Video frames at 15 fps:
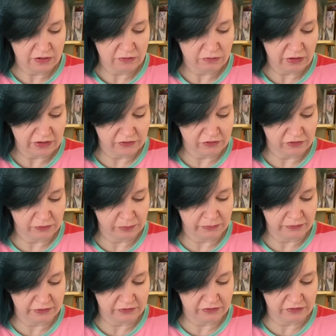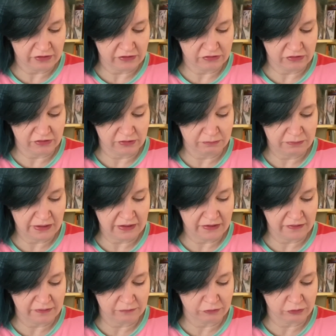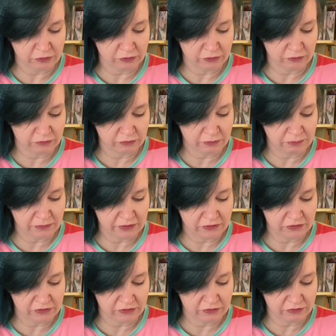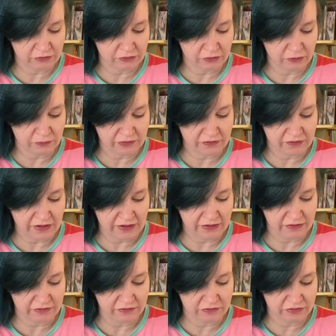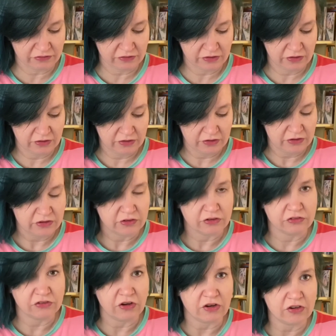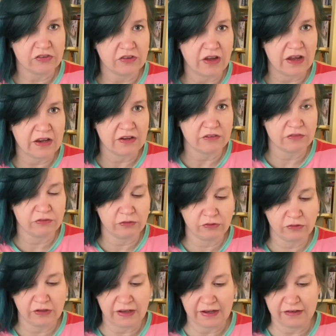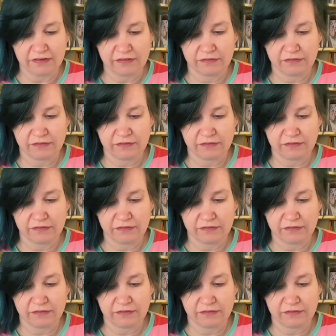running to the police station, begging them to replace your photo with a negative, your dark side in full light,